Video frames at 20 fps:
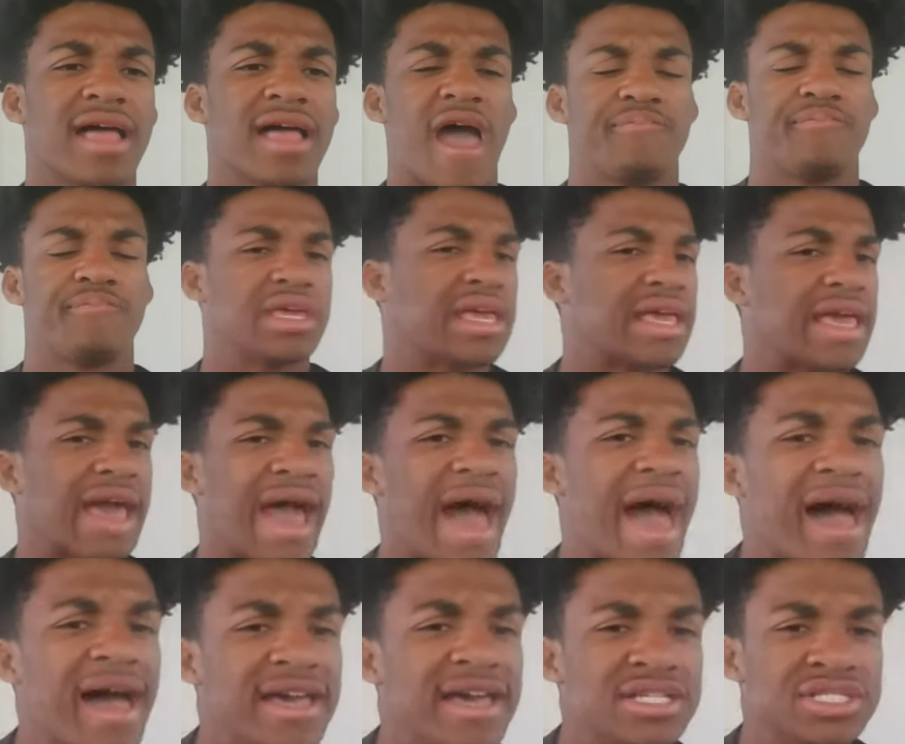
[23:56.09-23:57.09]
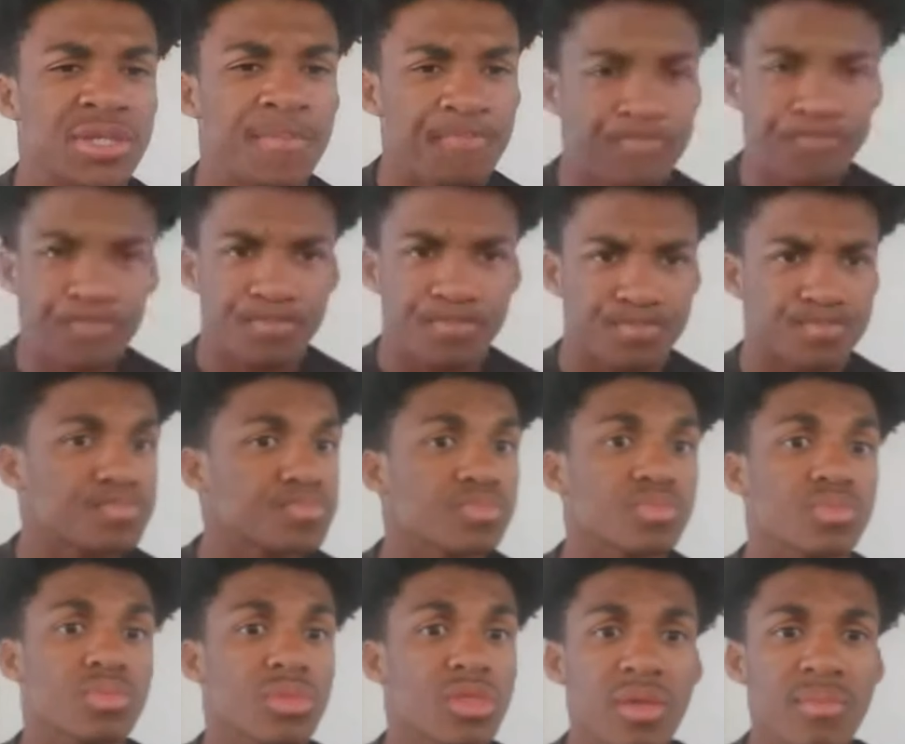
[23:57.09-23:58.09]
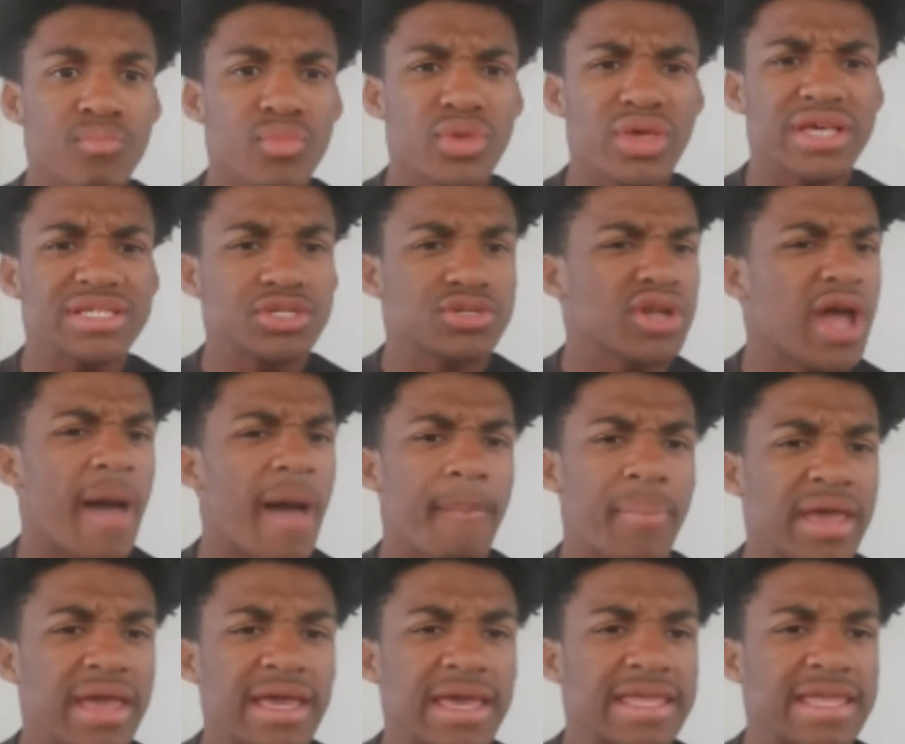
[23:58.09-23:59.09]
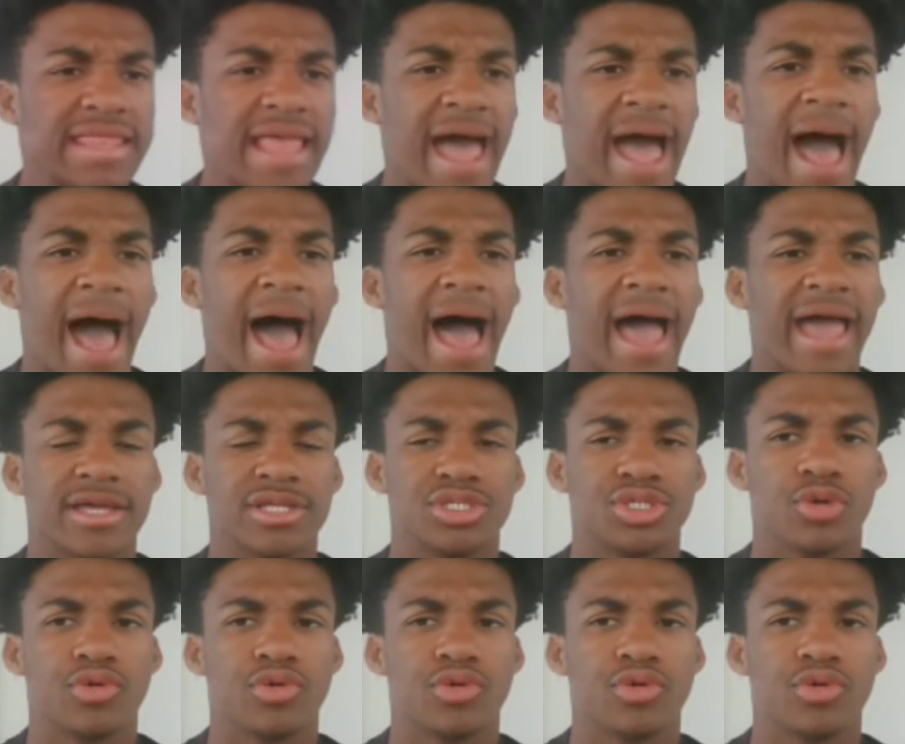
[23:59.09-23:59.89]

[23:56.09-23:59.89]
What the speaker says: draft pick guys, because they're not picking that high.